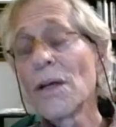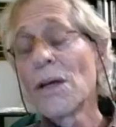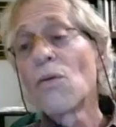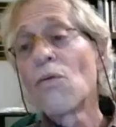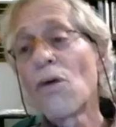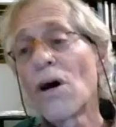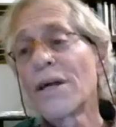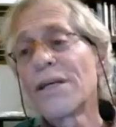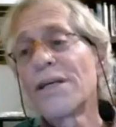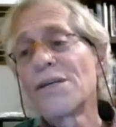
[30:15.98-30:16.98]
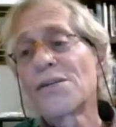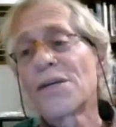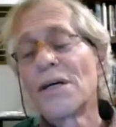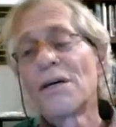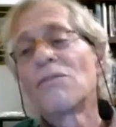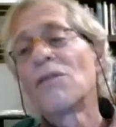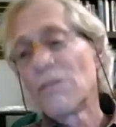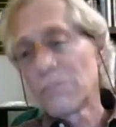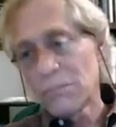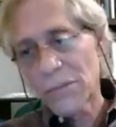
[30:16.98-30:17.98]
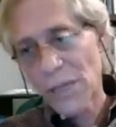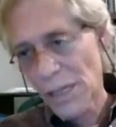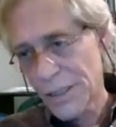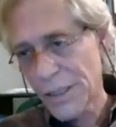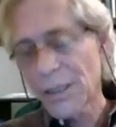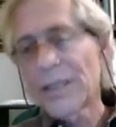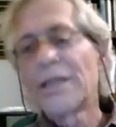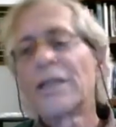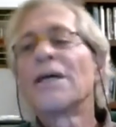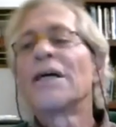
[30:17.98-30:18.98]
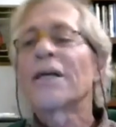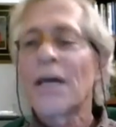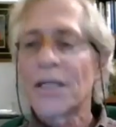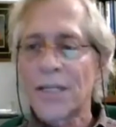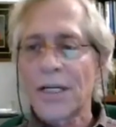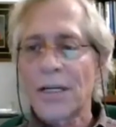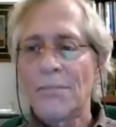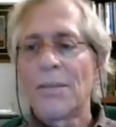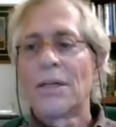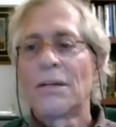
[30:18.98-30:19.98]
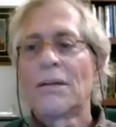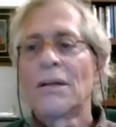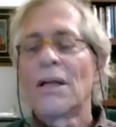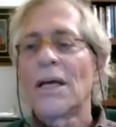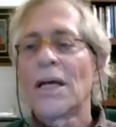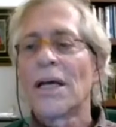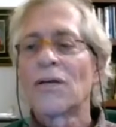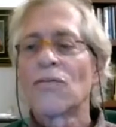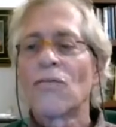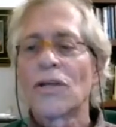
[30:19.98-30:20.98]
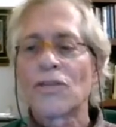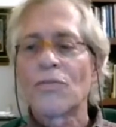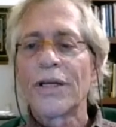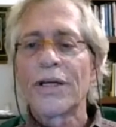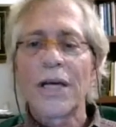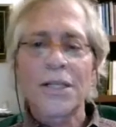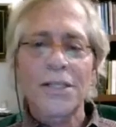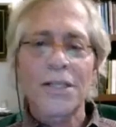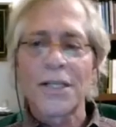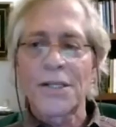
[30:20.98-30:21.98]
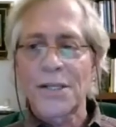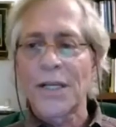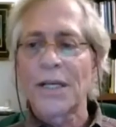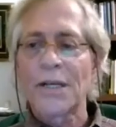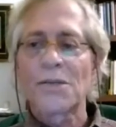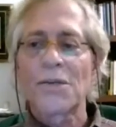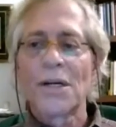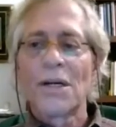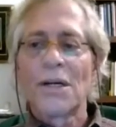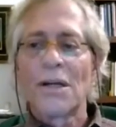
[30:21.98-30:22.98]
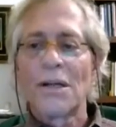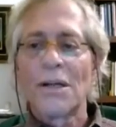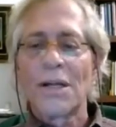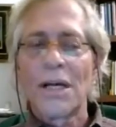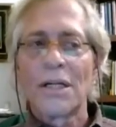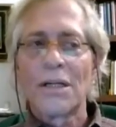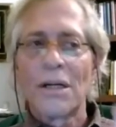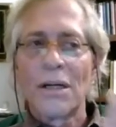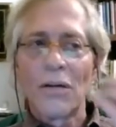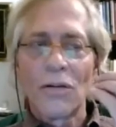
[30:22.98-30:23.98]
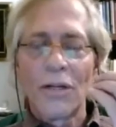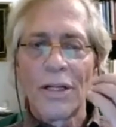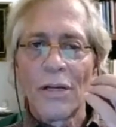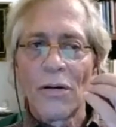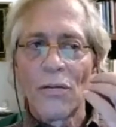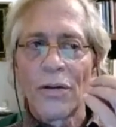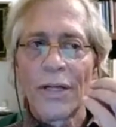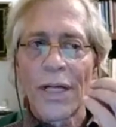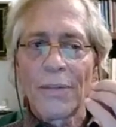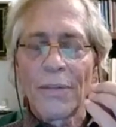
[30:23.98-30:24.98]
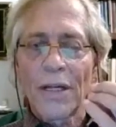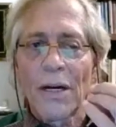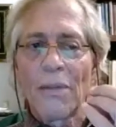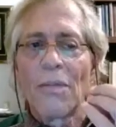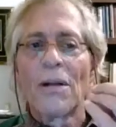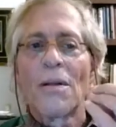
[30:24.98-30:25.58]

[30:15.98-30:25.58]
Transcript: One is, well, ideally catching them. And once we catch these things, then they become